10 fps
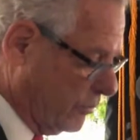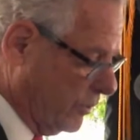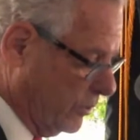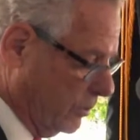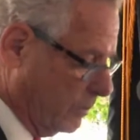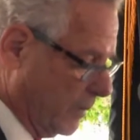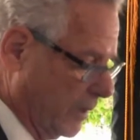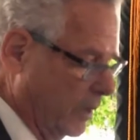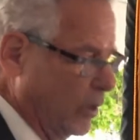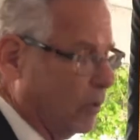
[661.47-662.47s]
through.
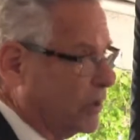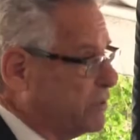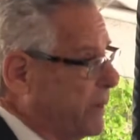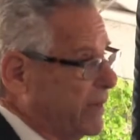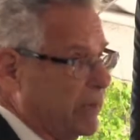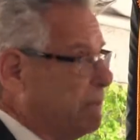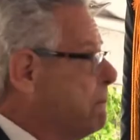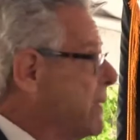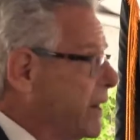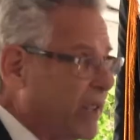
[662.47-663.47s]
While
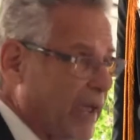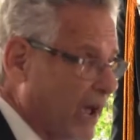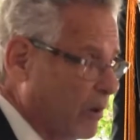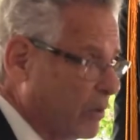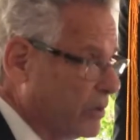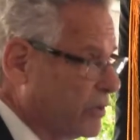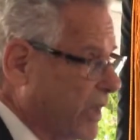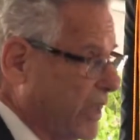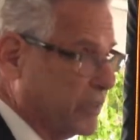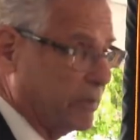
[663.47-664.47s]
spending many hours
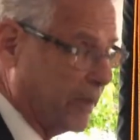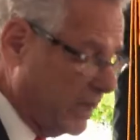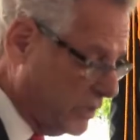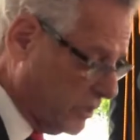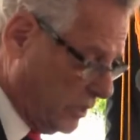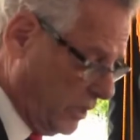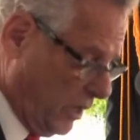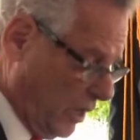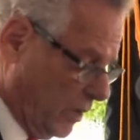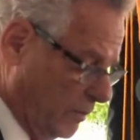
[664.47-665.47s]
as a patient
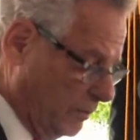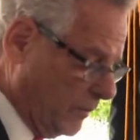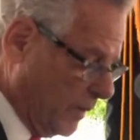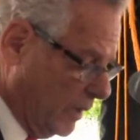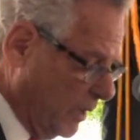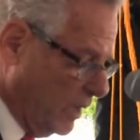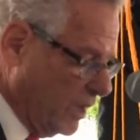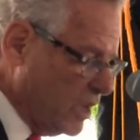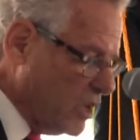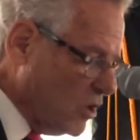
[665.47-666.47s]
here,
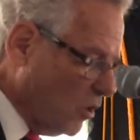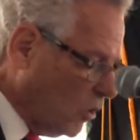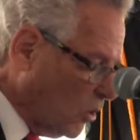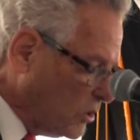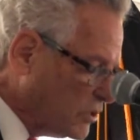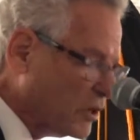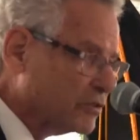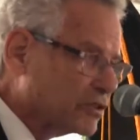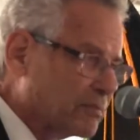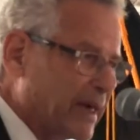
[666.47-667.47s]
he also
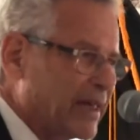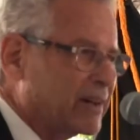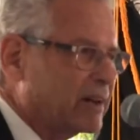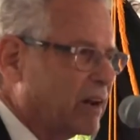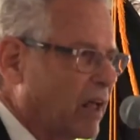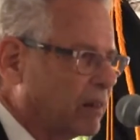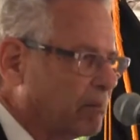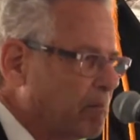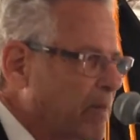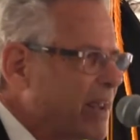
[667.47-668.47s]
spent
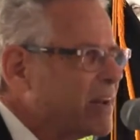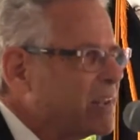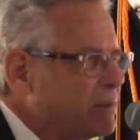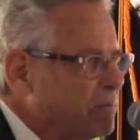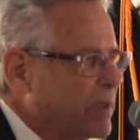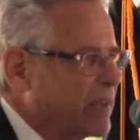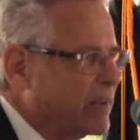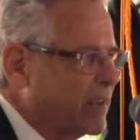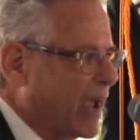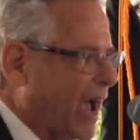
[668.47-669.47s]
many,
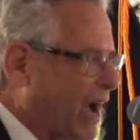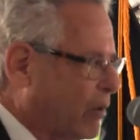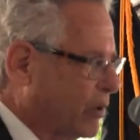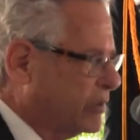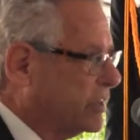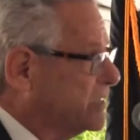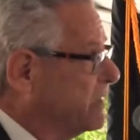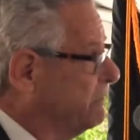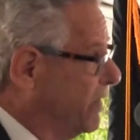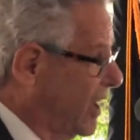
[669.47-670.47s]
many hours as
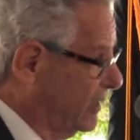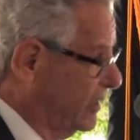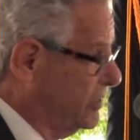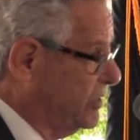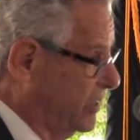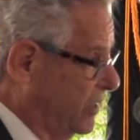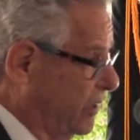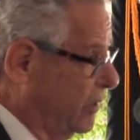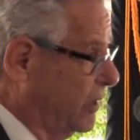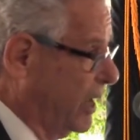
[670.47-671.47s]
a
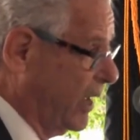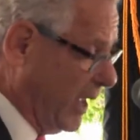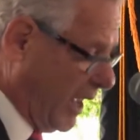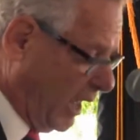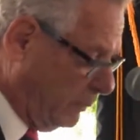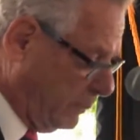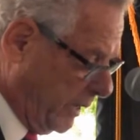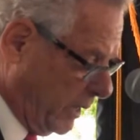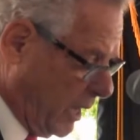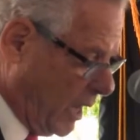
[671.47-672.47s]
volunteer,
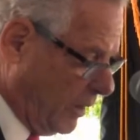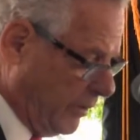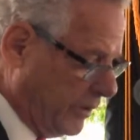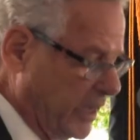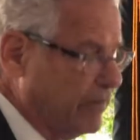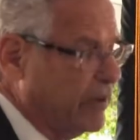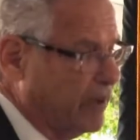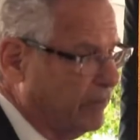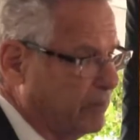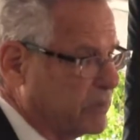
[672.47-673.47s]
helping other, giving
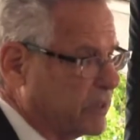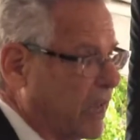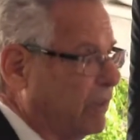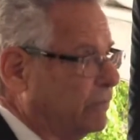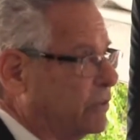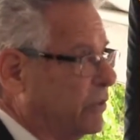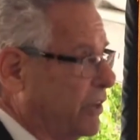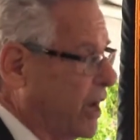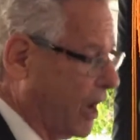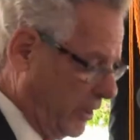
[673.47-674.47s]
of himself to
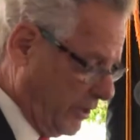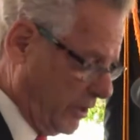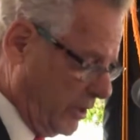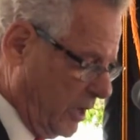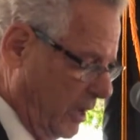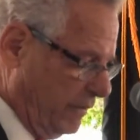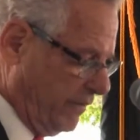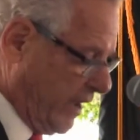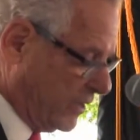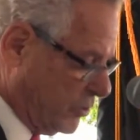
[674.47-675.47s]
the other
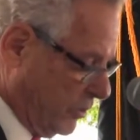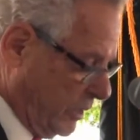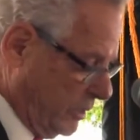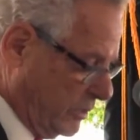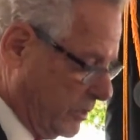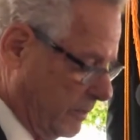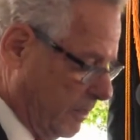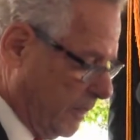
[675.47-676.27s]
veterans.